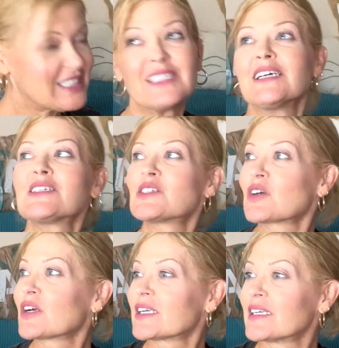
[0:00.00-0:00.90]
It's
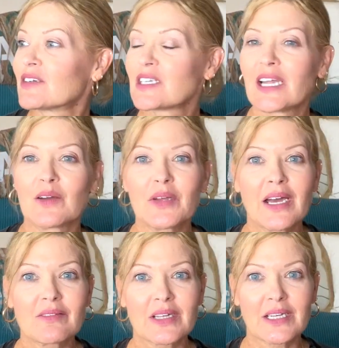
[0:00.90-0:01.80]
dark in here today. We
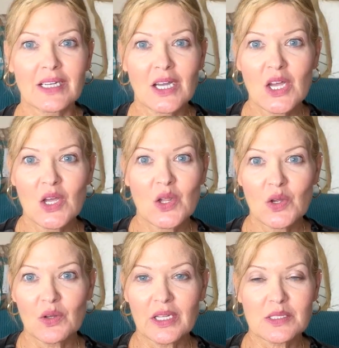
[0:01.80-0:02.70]
have like,
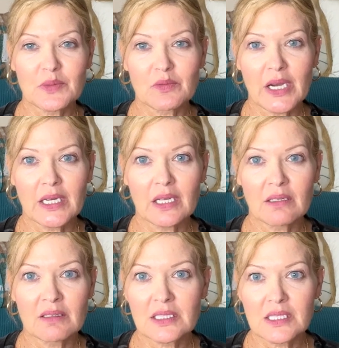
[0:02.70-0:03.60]
it's been
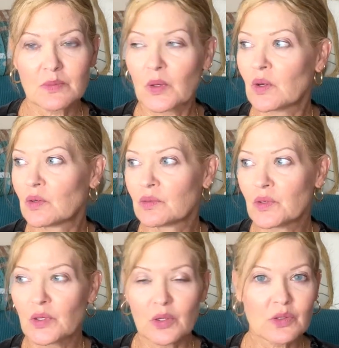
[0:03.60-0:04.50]
raining, dismal,
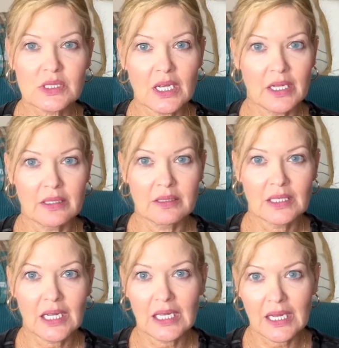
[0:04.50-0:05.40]
no sun,
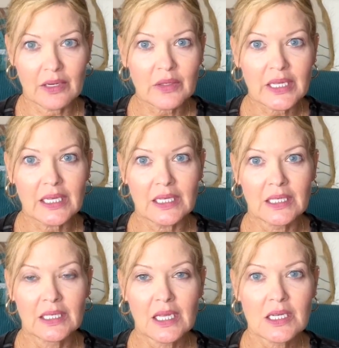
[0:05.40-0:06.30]
cloudy,
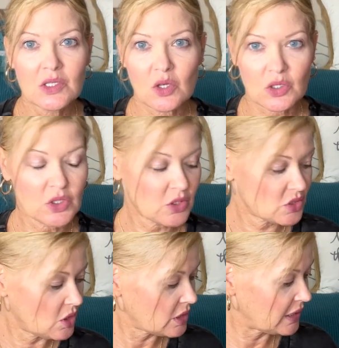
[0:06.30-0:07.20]
dark, dark,
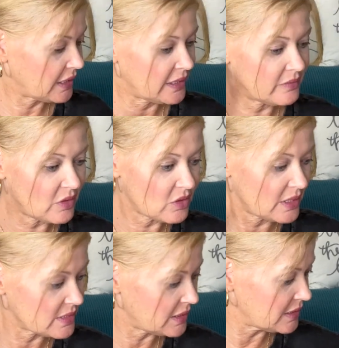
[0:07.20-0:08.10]
dark. And I have all
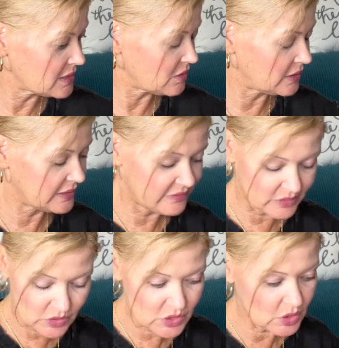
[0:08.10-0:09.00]
kinds of lights on. It
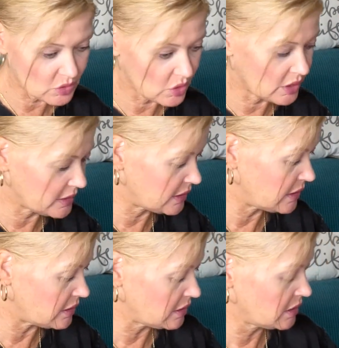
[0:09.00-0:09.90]
feels so dark in
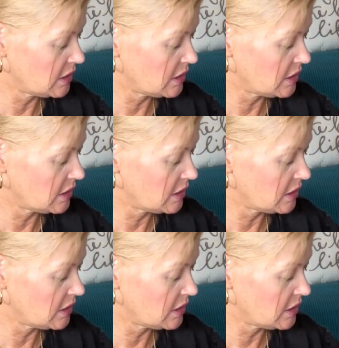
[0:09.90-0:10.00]
here.